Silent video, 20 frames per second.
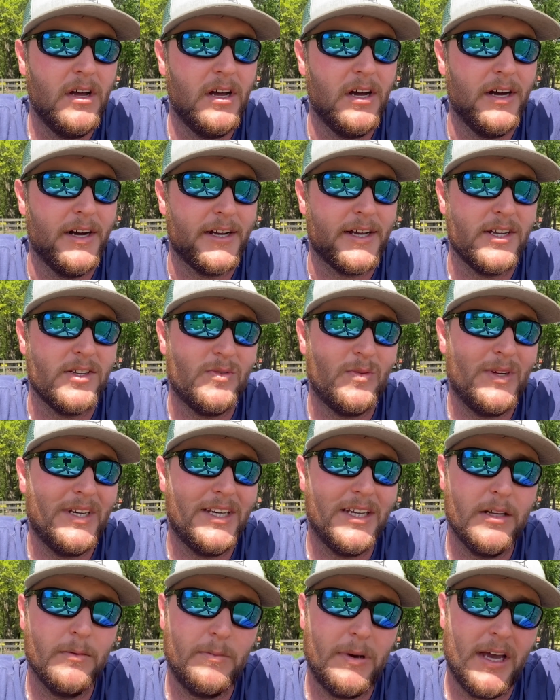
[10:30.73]
because we
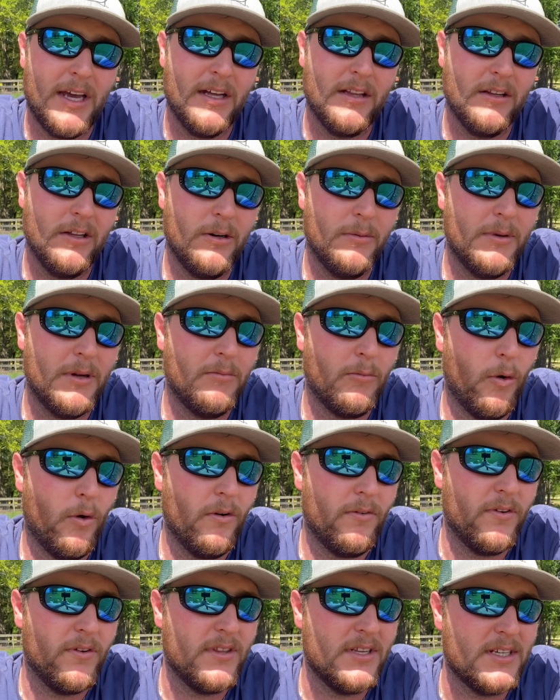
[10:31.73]
did pay a little bit
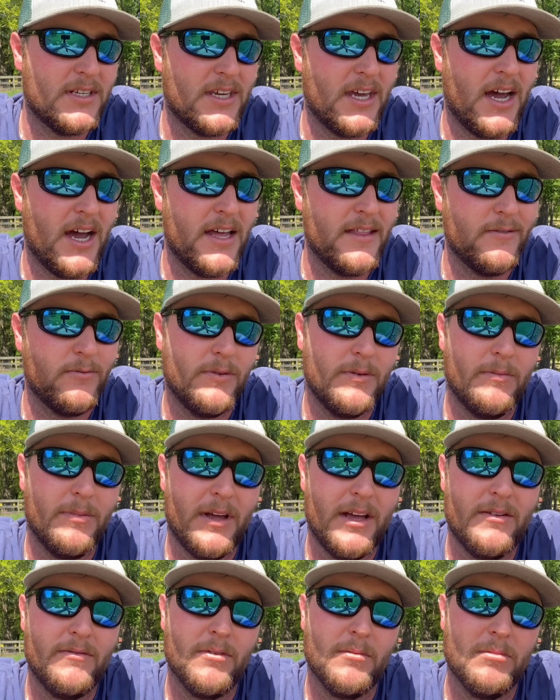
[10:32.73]
more for this guy than we
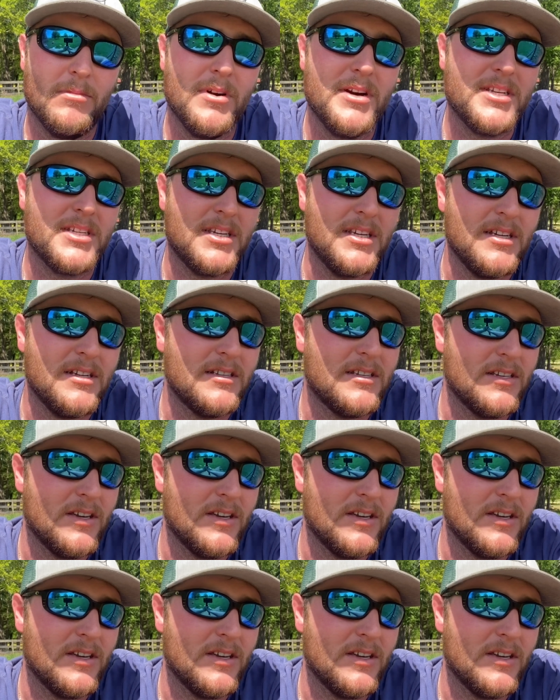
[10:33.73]
paid for Brisket.